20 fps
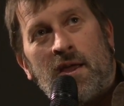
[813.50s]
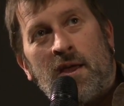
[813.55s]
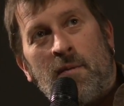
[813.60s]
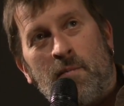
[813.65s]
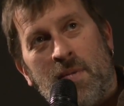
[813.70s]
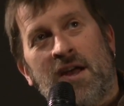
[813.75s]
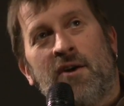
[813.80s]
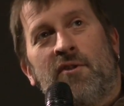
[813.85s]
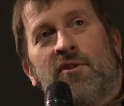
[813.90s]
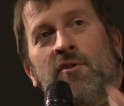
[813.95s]

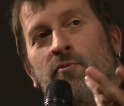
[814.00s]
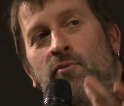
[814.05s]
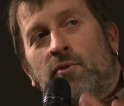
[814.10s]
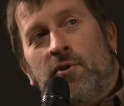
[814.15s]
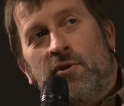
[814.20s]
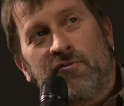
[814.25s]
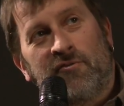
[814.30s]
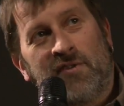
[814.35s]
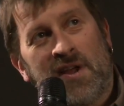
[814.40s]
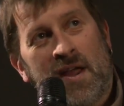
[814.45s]
about the
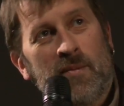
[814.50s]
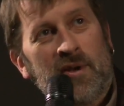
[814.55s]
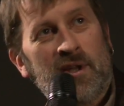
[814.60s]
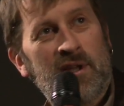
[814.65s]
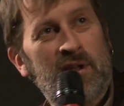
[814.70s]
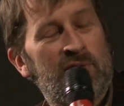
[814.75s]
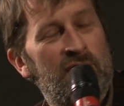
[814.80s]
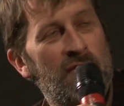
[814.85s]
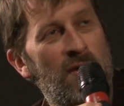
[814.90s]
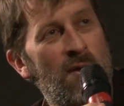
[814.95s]
royal
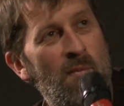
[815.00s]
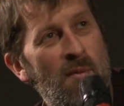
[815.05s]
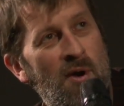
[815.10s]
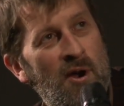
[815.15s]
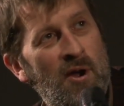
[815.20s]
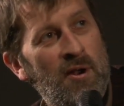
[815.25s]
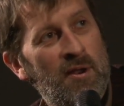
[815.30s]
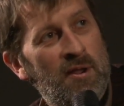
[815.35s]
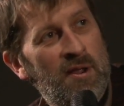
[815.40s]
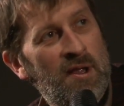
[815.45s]
family of
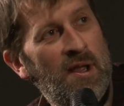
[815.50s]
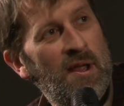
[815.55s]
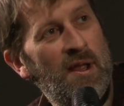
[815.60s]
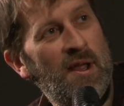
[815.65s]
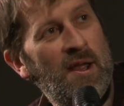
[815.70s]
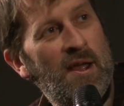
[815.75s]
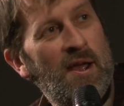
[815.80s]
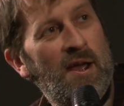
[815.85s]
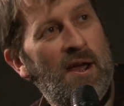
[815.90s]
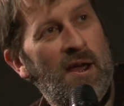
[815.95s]
Oman,
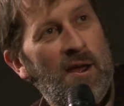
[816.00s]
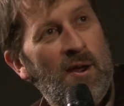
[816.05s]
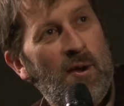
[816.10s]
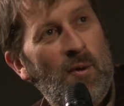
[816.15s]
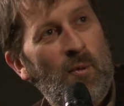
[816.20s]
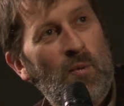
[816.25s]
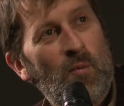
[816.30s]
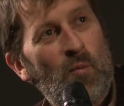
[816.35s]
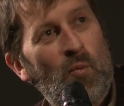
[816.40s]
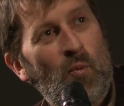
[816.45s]

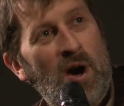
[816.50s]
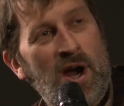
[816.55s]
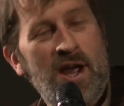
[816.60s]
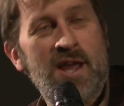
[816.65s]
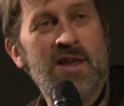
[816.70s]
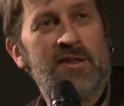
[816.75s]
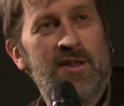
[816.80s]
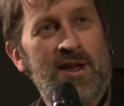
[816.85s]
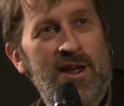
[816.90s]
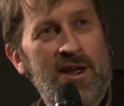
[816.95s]

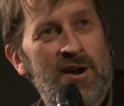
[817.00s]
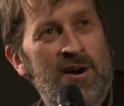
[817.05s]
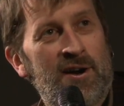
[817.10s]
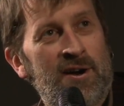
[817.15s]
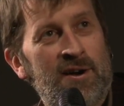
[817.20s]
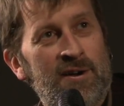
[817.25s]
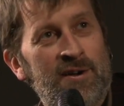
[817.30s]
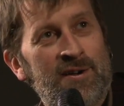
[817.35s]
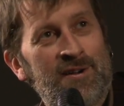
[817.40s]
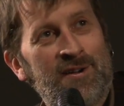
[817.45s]
why they
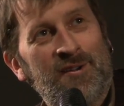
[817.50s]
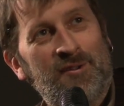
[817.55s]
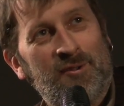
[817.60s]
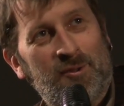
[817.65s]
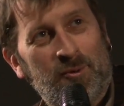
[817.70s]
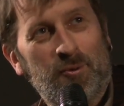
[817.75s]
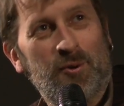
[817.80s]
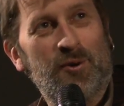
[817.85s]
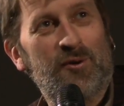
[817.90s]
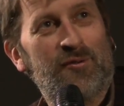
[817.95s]
are
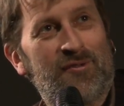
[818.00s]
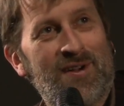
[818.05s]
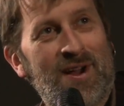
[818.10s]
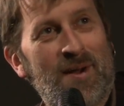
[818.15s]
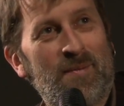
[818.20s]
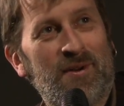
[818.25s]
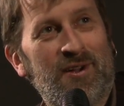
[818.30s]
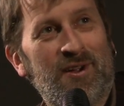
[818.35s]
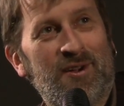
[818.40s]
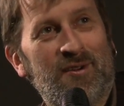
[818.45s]
the royal
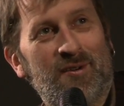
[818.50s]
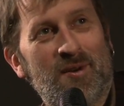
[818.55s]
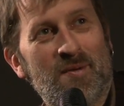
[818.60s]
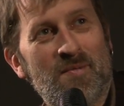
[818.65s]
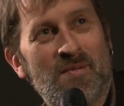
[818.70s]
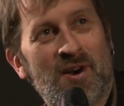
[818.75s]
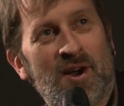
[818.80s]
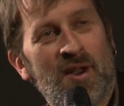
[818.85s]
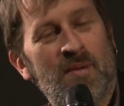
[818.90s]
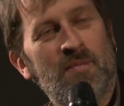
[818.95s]
family of
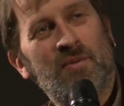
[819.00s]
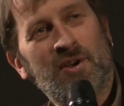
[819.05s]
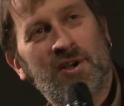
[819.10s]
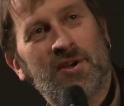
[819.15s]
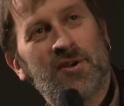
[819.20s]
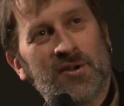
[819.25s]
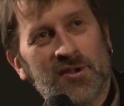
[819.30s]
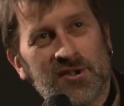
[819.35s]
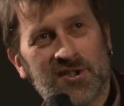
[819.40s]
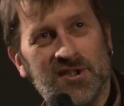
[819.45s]
Oman,
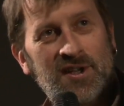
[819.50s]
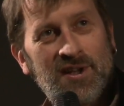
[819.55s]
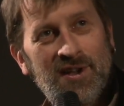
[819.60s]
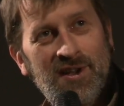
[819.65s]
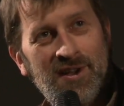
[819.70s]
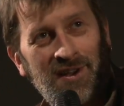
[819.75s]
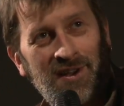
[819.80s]
because